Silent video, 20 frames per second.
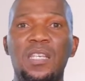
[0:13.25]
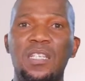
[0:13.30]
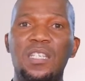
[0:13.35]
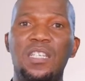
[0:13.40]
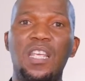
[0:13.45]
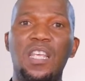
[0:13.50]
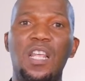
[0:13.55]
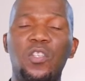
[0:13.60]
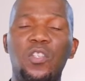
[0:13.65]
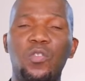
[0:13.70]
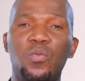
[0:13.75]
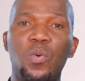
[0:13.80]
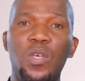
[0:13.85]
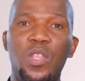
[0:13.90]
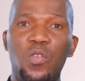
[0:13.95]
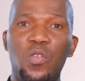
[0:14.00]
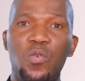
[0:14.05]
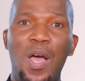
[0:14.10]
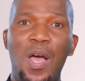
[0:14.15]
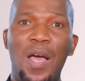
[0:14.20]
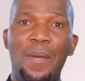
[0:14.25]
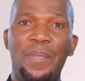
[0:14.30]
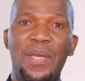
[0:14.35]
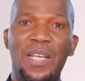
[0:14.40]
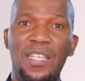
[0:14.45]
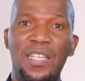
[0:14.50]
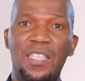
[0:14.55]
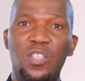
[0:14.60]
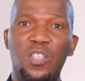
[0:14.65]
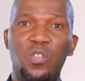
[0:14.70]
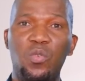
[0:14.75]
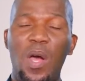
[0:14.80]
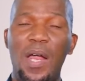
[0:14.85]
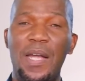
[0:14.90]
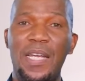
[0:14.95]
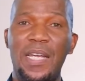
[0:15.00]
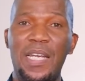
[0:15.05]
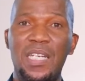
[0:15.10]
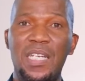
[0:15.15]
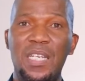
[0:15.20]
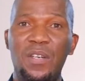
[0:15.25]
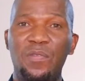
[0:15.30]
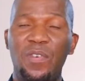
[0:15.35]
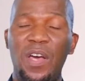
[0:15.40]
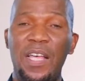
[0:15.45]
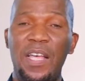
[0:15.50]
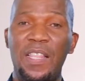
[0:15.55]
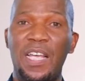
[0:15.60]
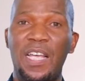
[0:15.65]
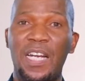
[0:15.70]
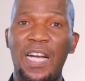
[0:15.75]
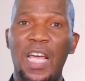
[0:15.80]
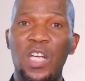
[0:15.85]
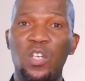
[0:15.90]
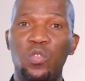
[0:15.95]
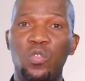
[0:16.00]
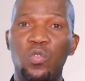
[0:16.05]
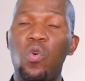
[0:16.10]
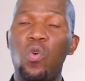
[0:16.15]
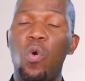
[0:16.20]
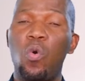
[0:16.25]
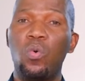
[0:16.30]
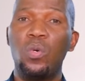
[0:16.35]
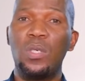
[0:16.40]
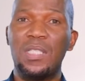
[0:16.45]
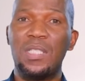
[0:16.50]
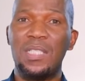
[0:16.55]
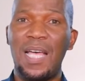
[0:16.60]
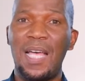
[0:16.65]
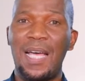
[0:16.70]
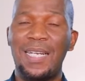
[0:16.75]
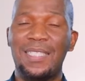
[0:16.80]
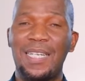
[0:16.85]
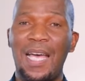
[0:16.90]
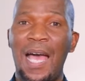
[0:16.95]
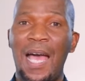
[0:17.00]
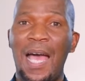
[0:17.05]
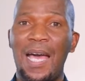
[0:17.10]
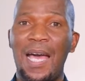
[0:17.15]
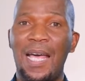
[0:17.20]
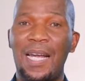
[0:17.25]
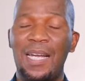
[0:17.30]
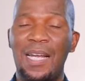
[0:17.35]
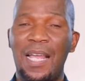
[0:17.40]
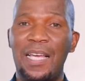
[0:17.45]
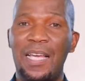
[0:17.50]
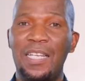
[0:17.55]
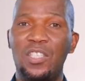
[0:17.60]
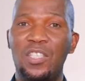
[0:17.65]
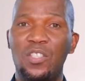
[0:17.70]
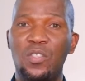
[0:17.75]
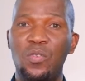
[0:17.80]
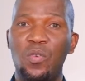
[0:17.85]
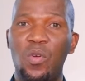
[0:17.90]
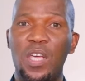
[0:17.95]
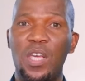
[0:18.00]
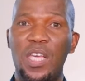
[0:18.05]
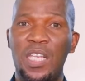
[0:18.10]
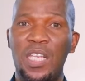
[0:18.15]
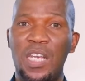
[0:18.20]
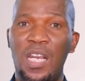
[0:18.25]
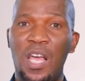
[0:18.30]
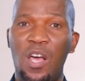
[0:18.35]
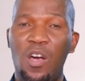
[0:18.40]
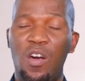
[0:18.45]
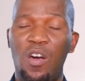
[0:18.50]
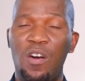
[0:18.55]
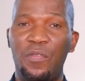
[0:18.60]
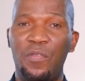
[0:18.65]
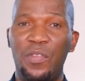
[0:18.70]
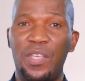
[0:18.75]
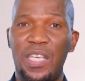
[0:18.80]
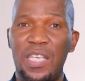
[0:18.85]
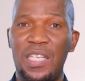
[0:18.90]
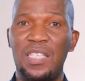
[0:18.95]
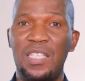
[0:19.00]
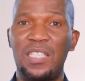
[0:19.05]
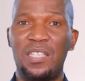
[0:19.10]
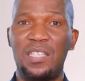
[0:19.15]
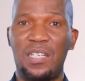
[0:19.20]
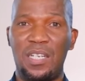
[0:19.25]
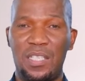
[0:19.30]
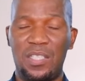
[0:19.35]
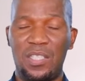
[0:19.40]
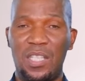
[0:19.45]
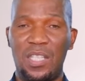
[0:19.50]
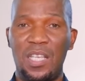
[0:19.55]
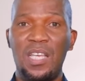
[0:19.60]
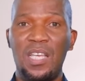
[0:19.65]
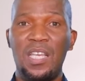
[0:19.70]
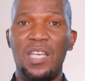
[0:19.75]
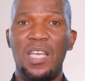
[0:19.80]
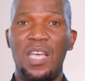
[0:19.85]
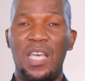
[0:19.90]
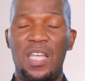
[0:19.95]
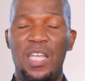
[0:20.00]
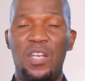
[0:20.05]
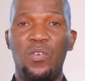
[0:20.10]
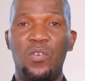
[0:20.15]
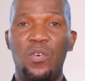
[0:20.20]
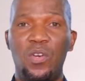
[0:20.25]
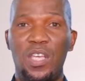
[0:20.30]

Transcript: deals with your ability to identify the right goals that are aligned to your area of interest and your